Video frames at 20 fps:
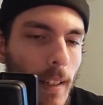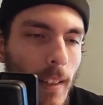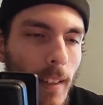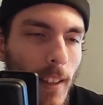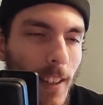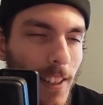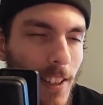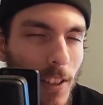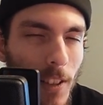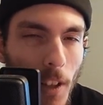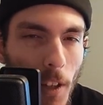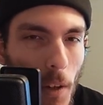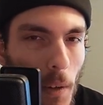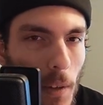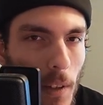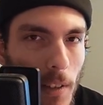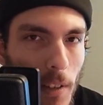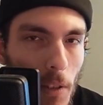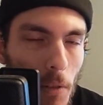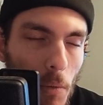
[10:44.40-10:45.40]
this
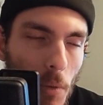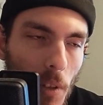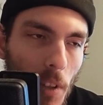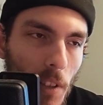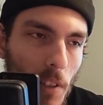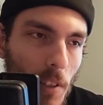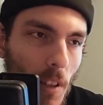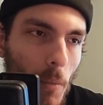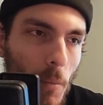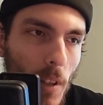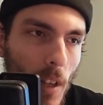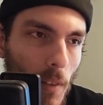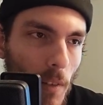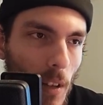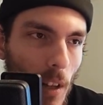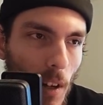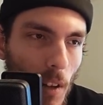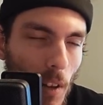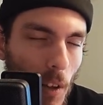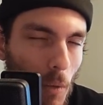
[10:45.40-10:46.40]
series, is really set up to have a
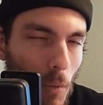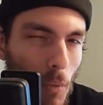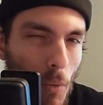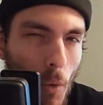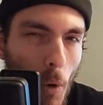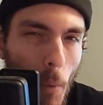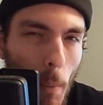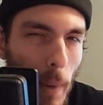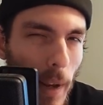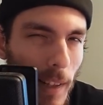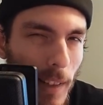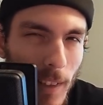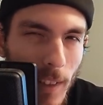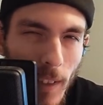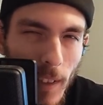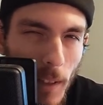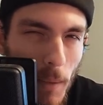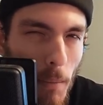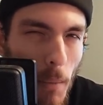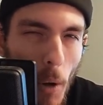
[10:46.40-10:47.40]
lot of like
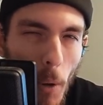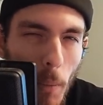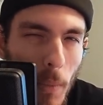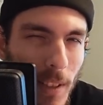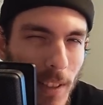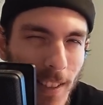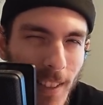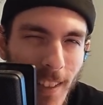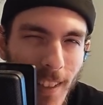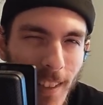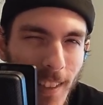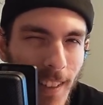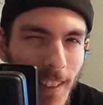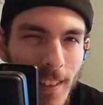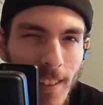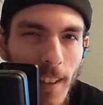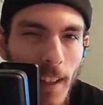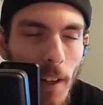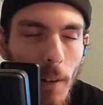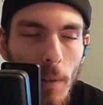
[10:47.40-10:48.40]
romantic moments in it.
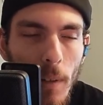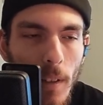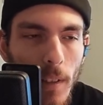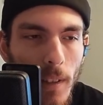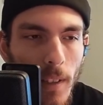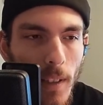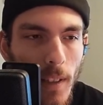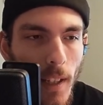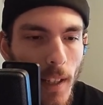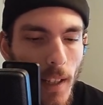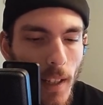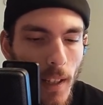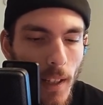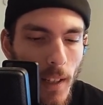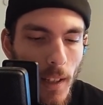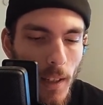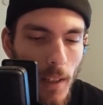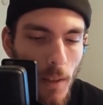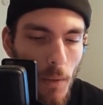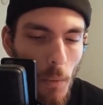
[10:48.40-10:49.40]
That's not really
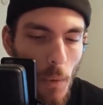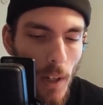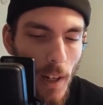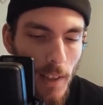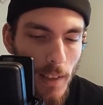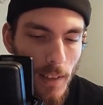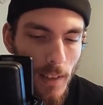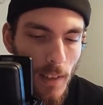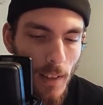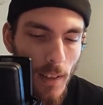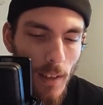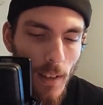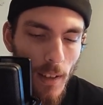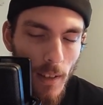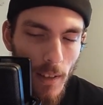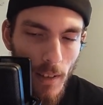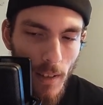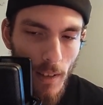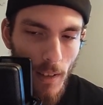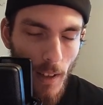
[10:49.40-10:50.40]
what I see.
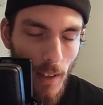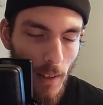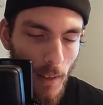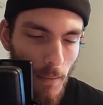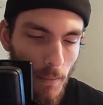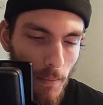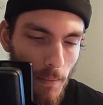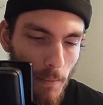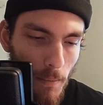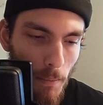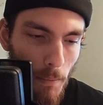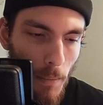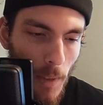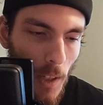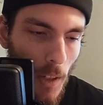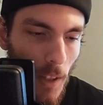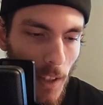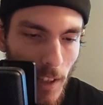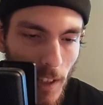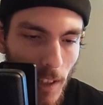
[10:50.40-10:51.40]
This, um, you
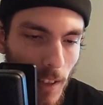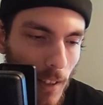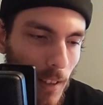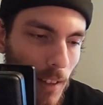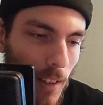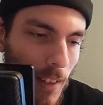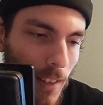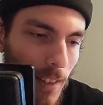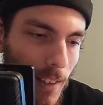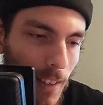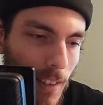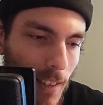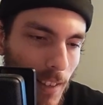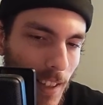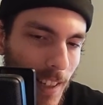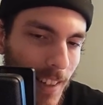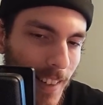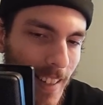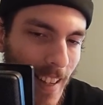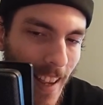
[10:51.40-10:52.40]
know, like the
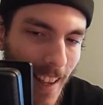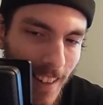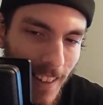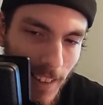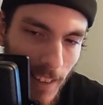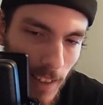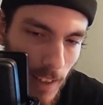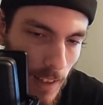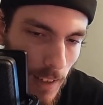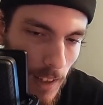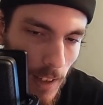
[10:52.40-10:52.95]
the intent